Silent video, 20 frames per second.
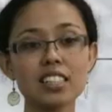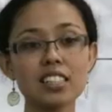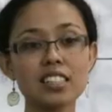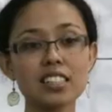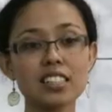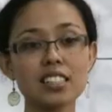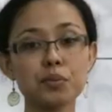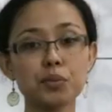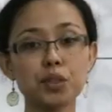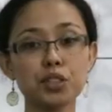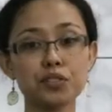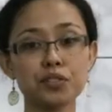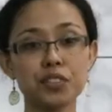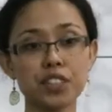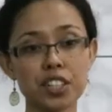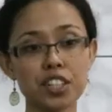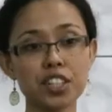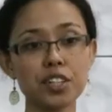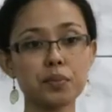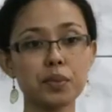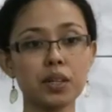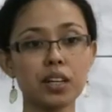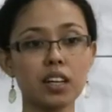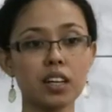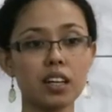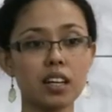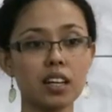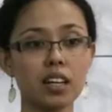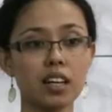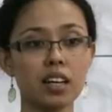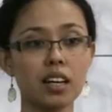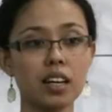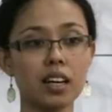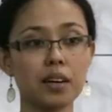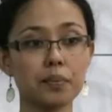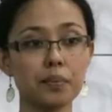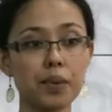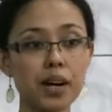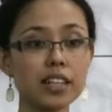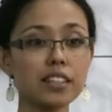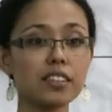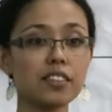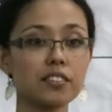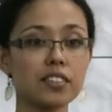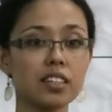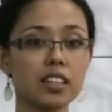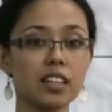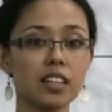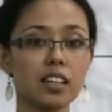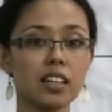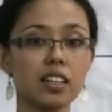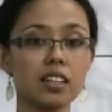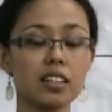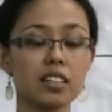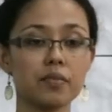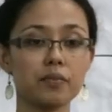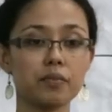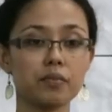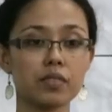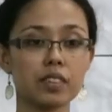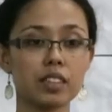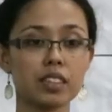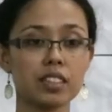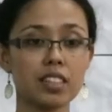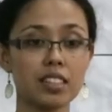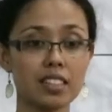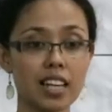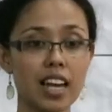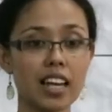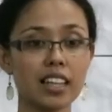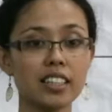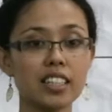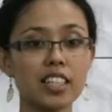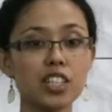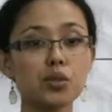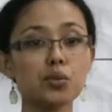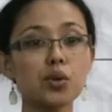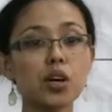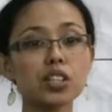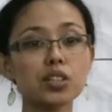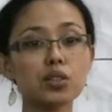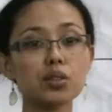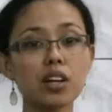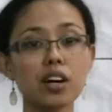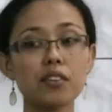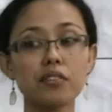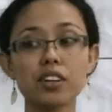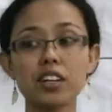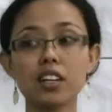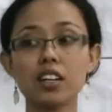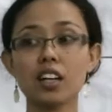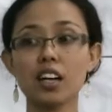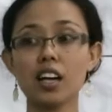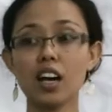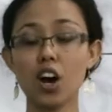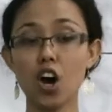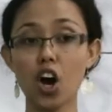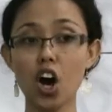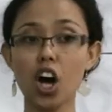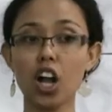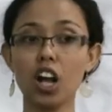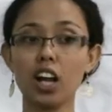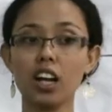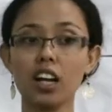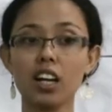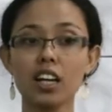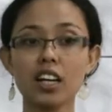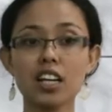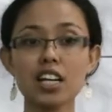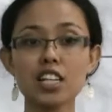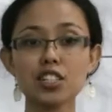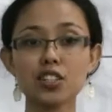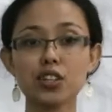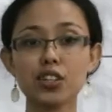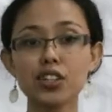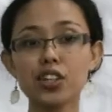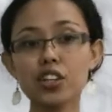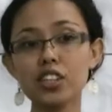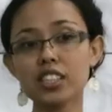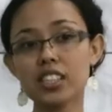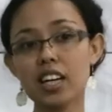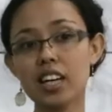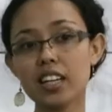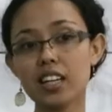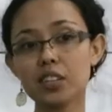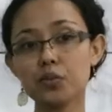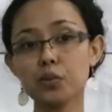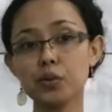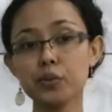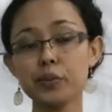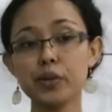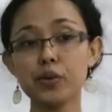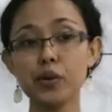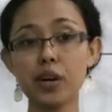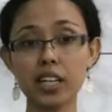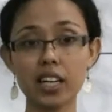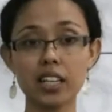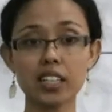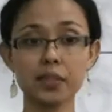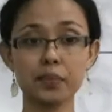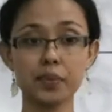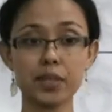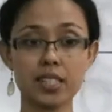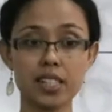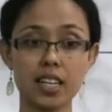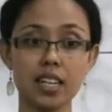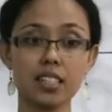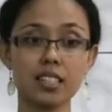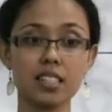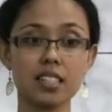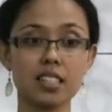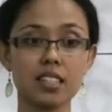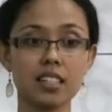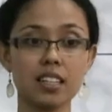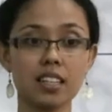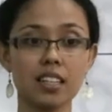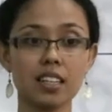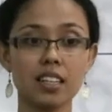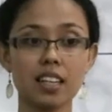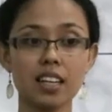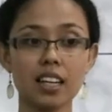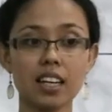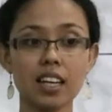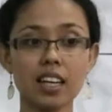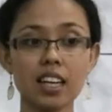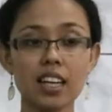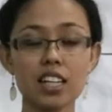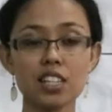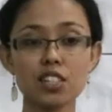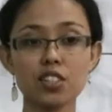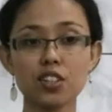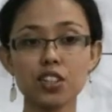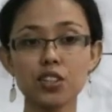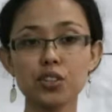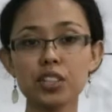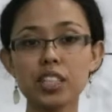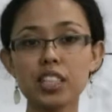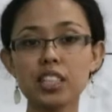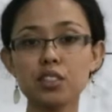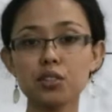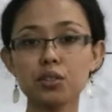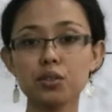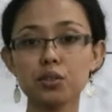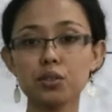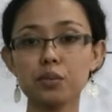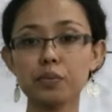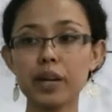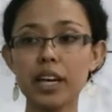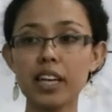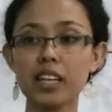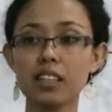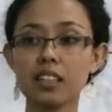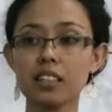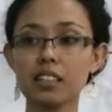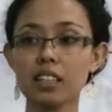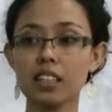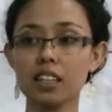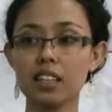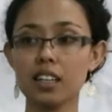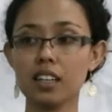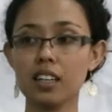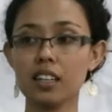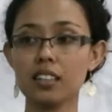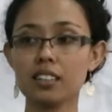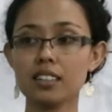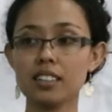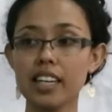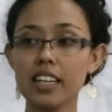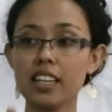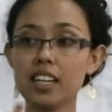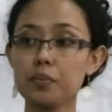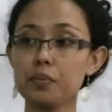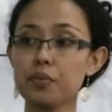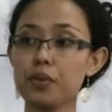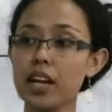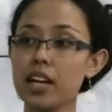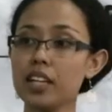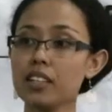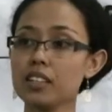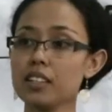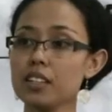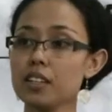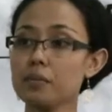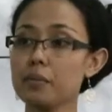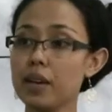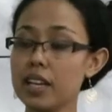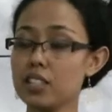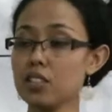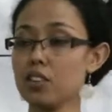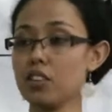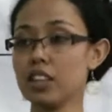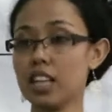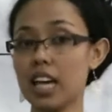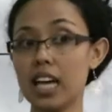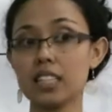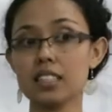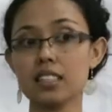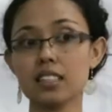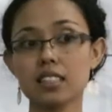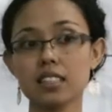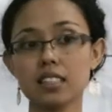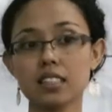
this is the most vulnerable part of the society, you want to cover all. So your target would be 100%. So you need to make the take-up rate based on that.